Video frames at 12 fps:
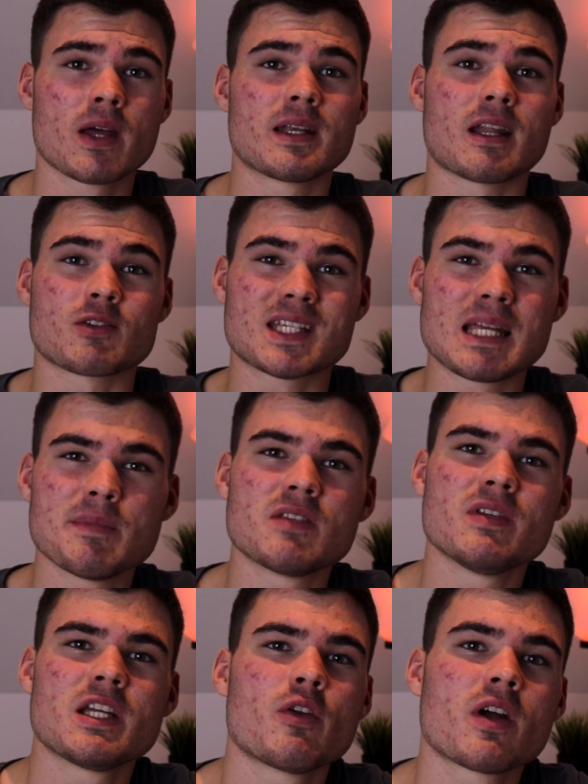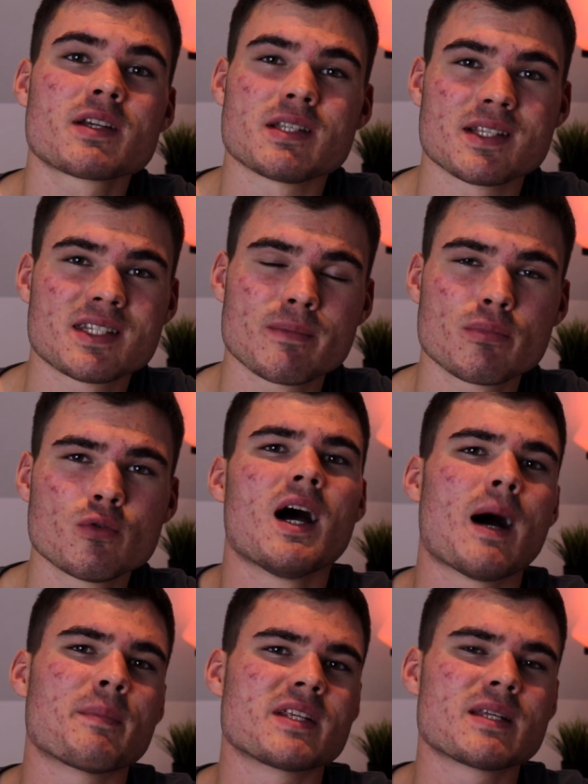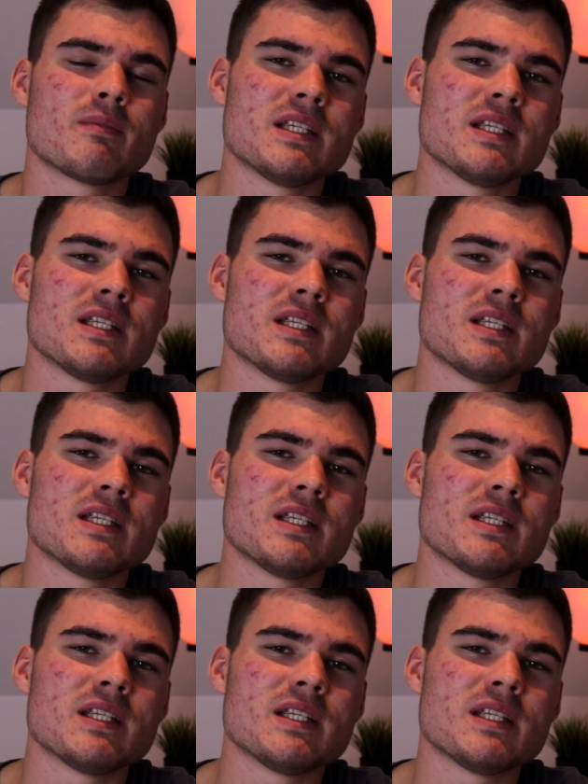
Now to keep this video nice and simple, I'm going to simply